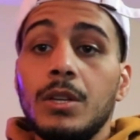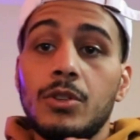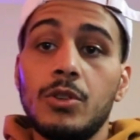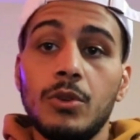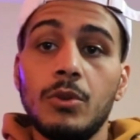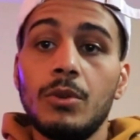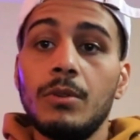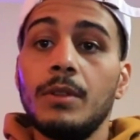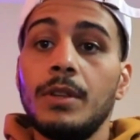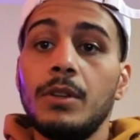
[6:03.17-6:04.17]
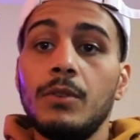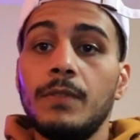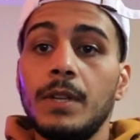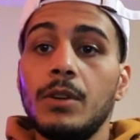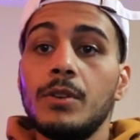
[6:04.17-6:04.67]
shoot the new
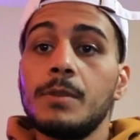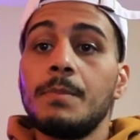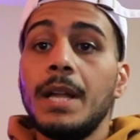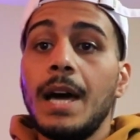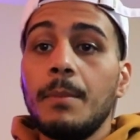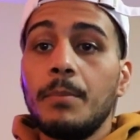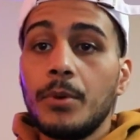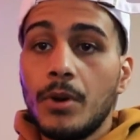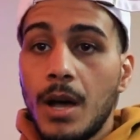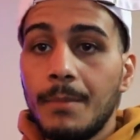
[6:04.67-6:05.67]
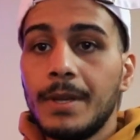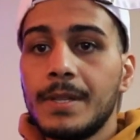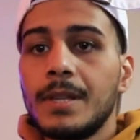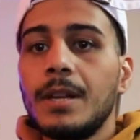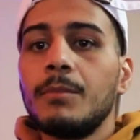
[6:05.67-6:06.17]
videos, but I
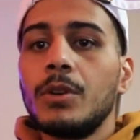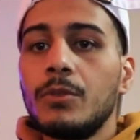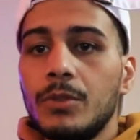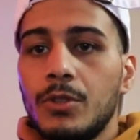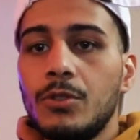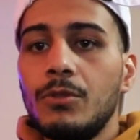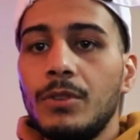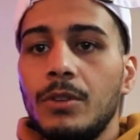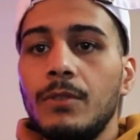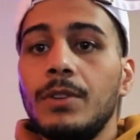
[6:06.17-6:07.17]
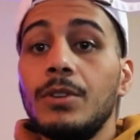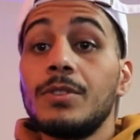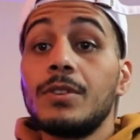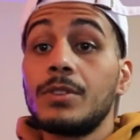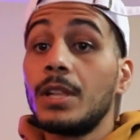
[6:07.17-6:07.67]
promise that I'm going to shoot the new
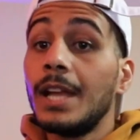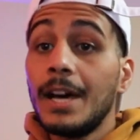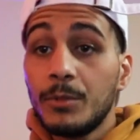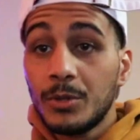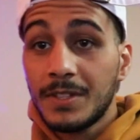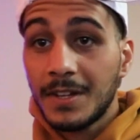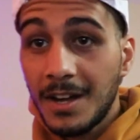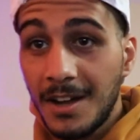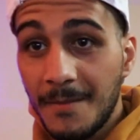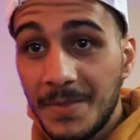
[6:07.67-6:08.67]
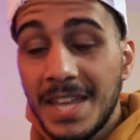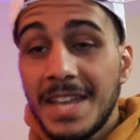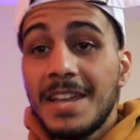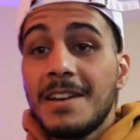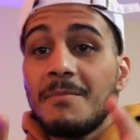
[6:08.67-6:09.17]
videos. There's a lot more to come.
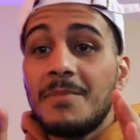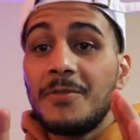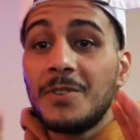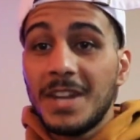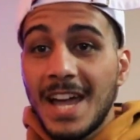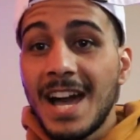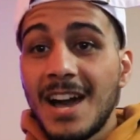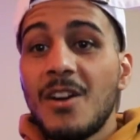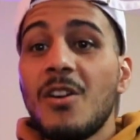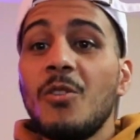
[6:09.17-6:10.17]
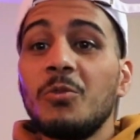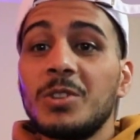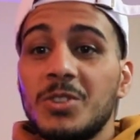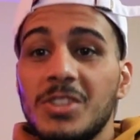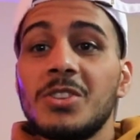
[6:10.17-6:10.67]
But for now, we're
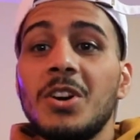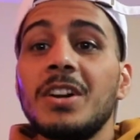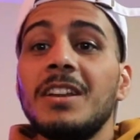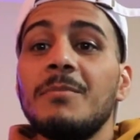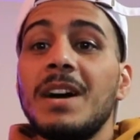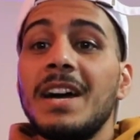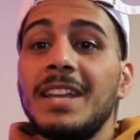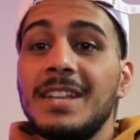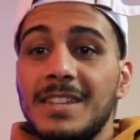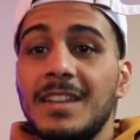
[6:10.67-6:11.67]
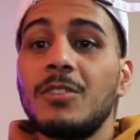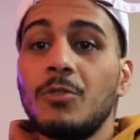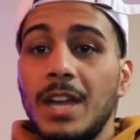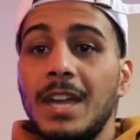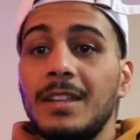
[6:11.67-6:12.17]
just talking about, is it
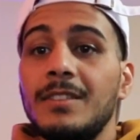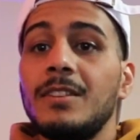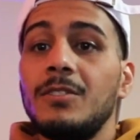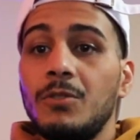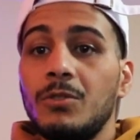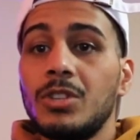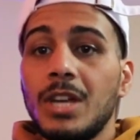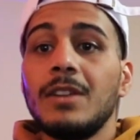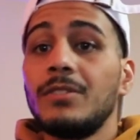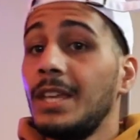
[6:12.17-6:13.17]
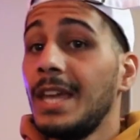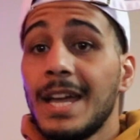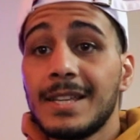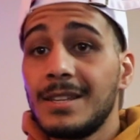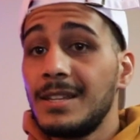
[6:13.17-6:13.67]
great to do a channel?
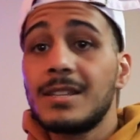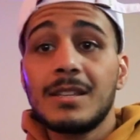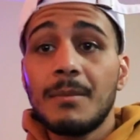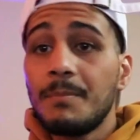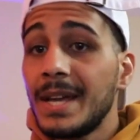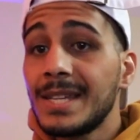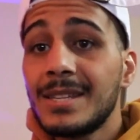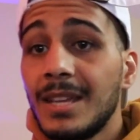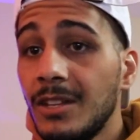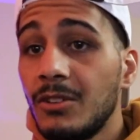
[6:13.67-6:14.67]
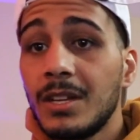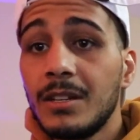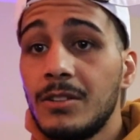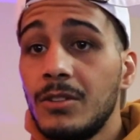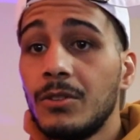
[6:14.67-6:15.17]
Yes, it's the best thing you
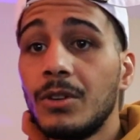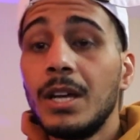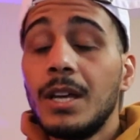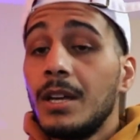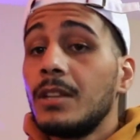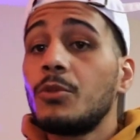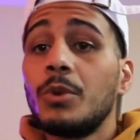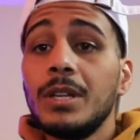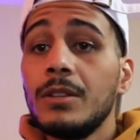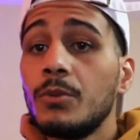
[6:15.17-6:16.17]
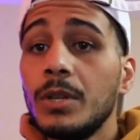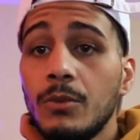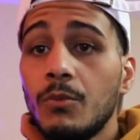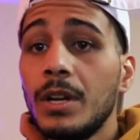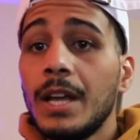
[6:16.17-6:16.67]
can do.
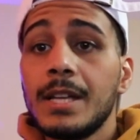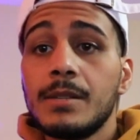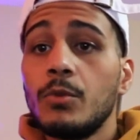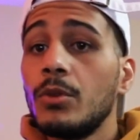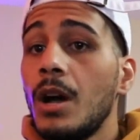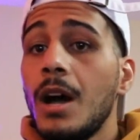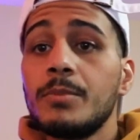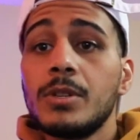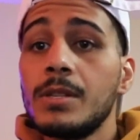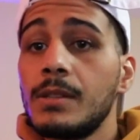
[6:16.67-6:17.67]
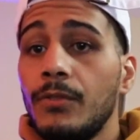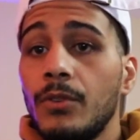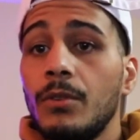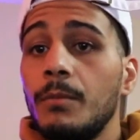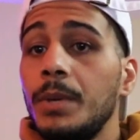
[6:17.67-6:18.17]
2021 has more options
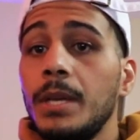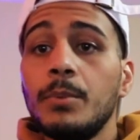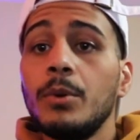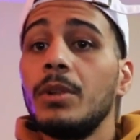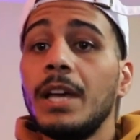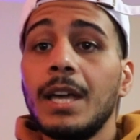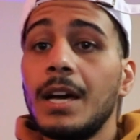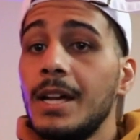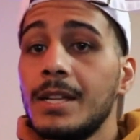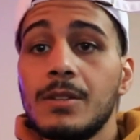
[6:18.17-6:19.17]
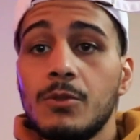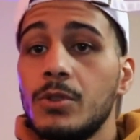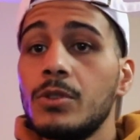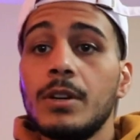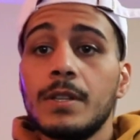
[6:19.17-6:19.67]
for people like us who
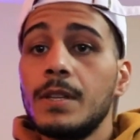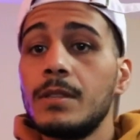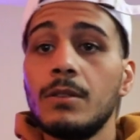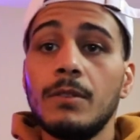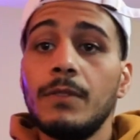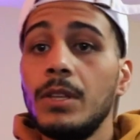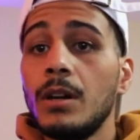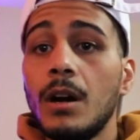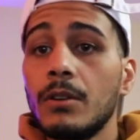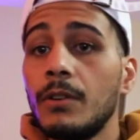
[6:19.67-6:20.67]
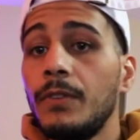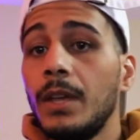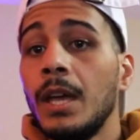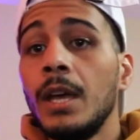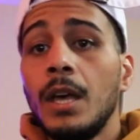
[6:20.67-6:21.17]
starts into
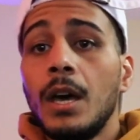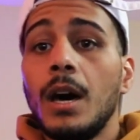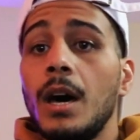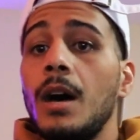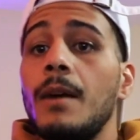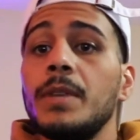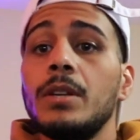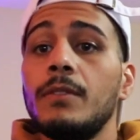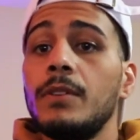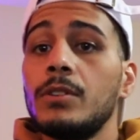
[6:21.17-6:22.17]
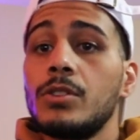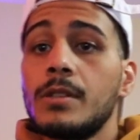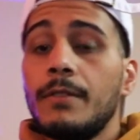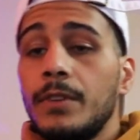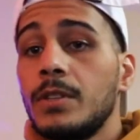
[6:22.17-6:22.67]
videography. If you're
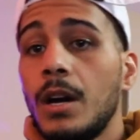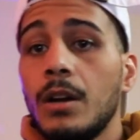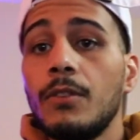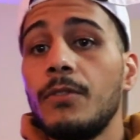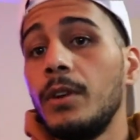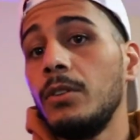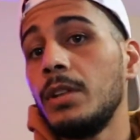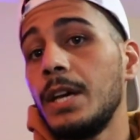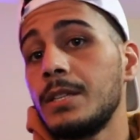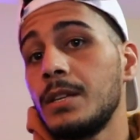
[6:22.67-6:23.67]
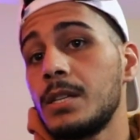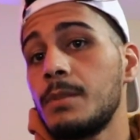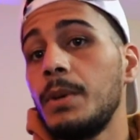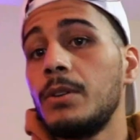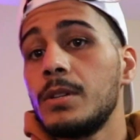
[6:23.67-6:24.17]
just a photographer and you like to
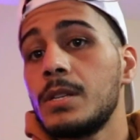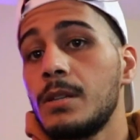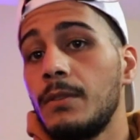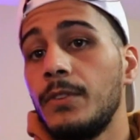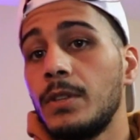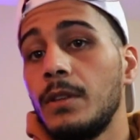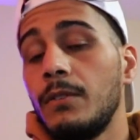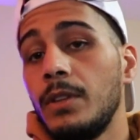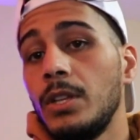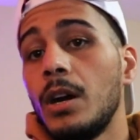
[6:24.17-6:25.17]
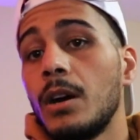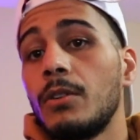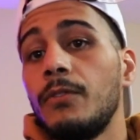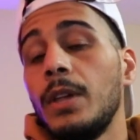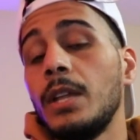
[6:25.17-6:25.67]
experience
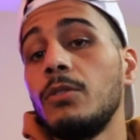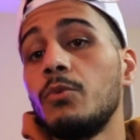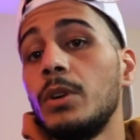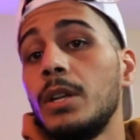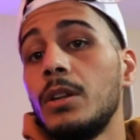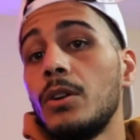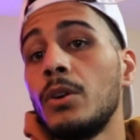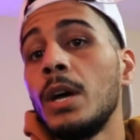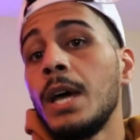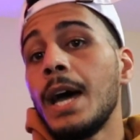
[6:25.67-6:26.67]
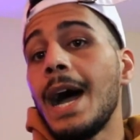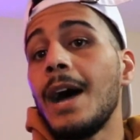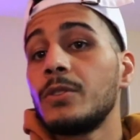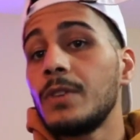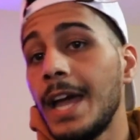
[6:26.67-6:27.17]
videography and you want to know
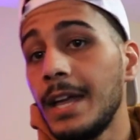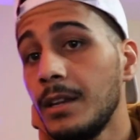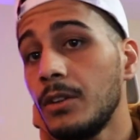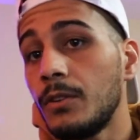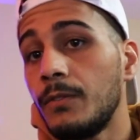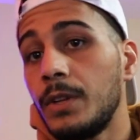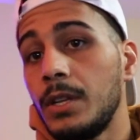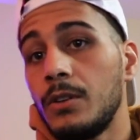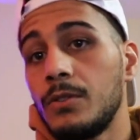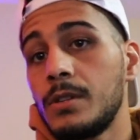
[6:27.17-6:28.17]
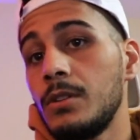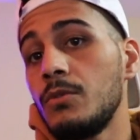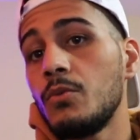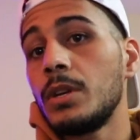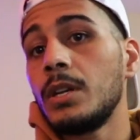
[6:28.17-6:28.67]
how to edit your videos, or you
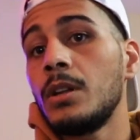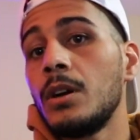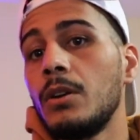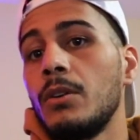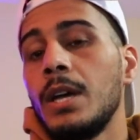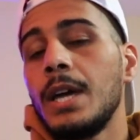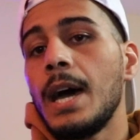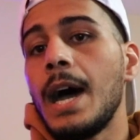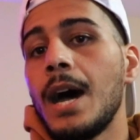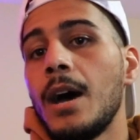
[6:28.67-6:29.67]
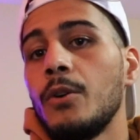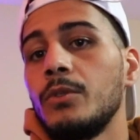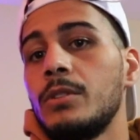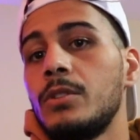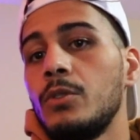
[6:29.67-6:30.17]
want to know
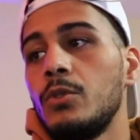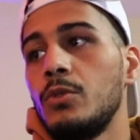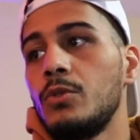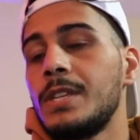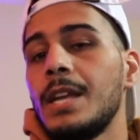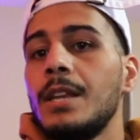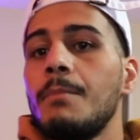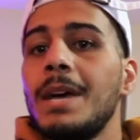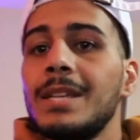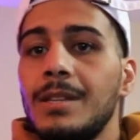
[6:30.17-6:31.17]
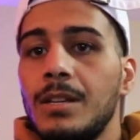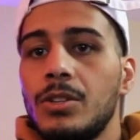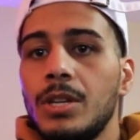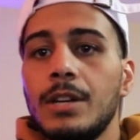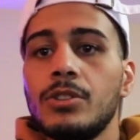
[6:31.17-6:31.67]
how to send a
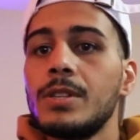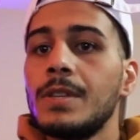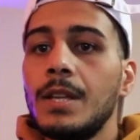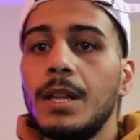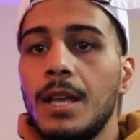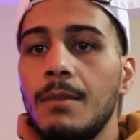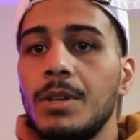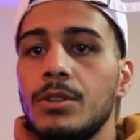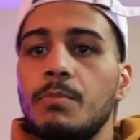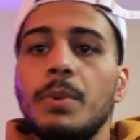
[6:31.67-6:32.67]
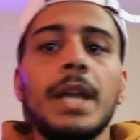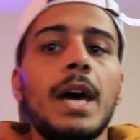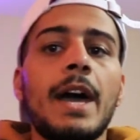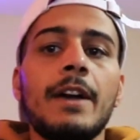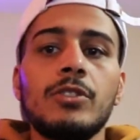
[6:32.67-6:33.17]
message, not just in an image, but
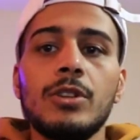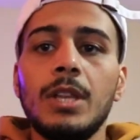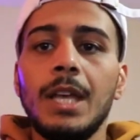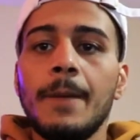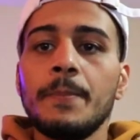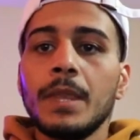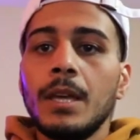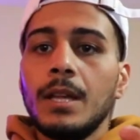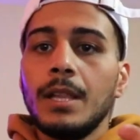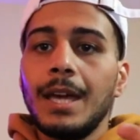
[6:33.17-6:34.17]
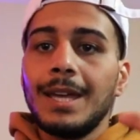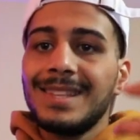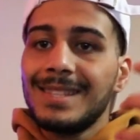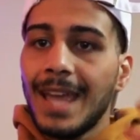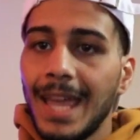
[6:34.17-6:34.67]
actually like
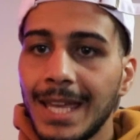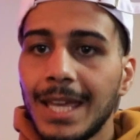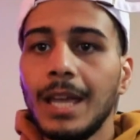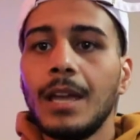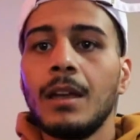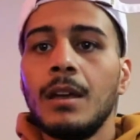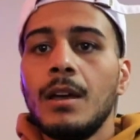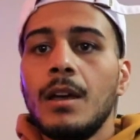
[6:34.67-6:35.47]
taking